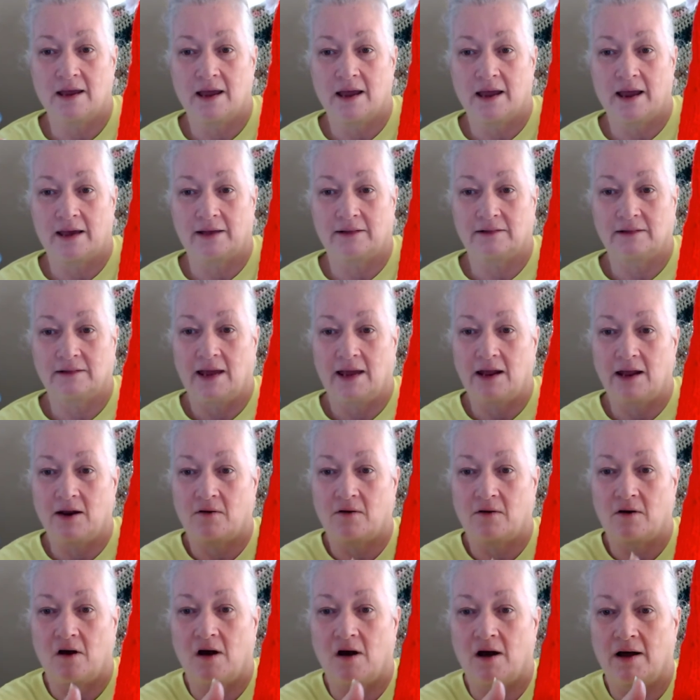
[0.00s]
And later
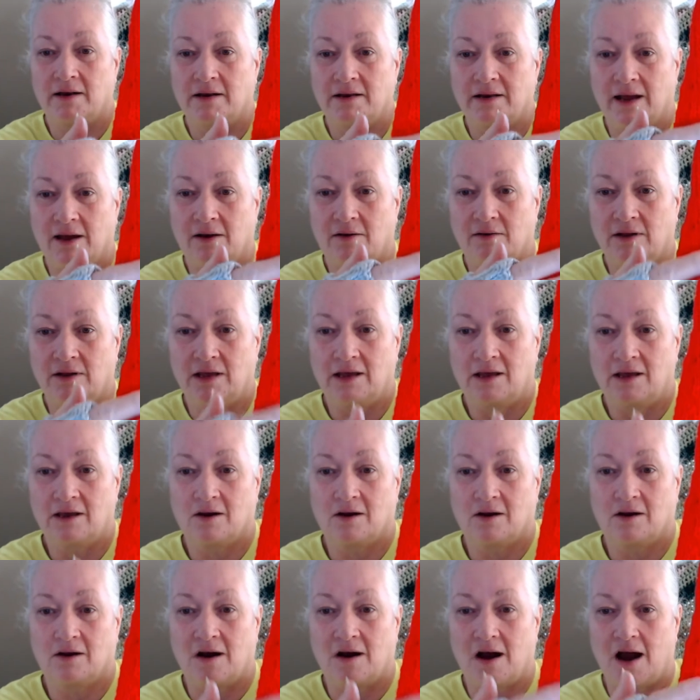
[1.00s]
on down
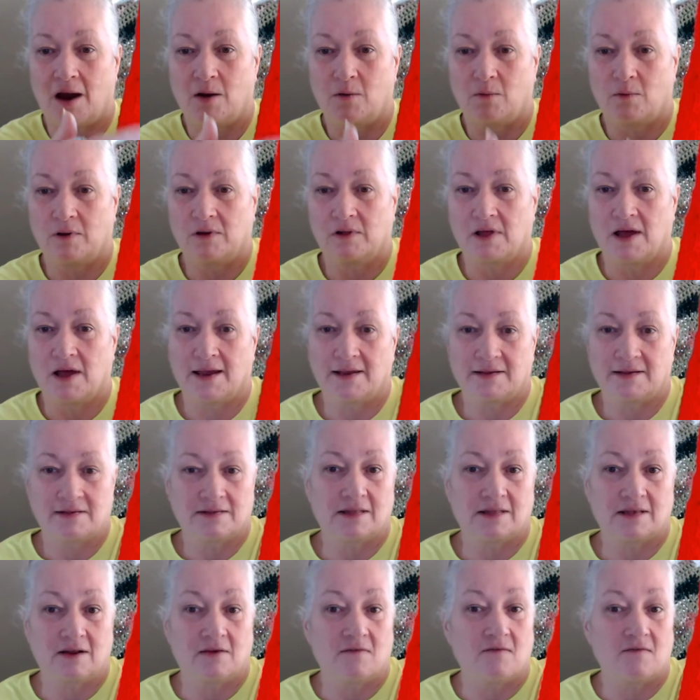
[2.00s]
here I realized
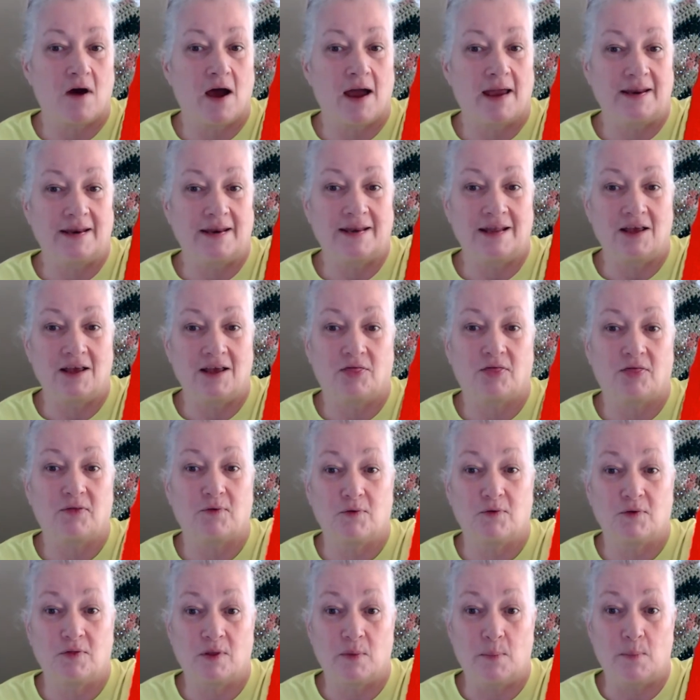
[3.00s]
that if I knit through
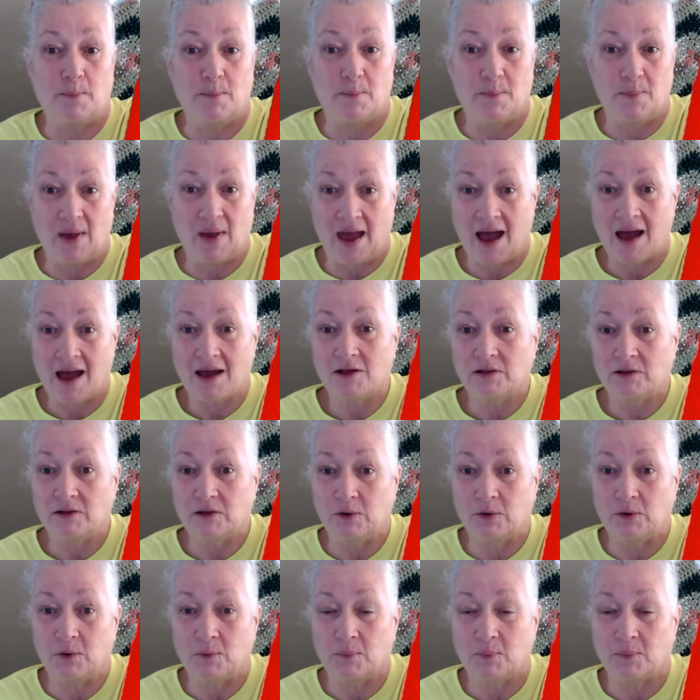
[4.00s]
the back
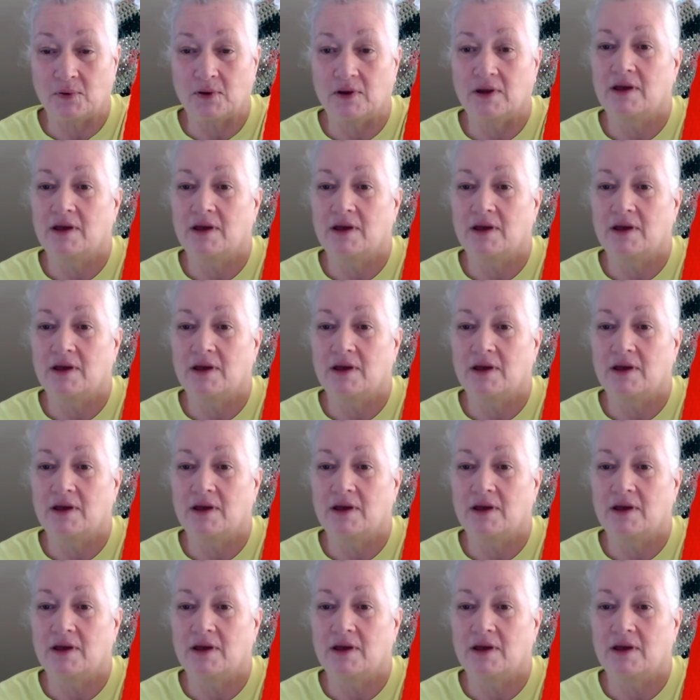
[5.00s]
loop,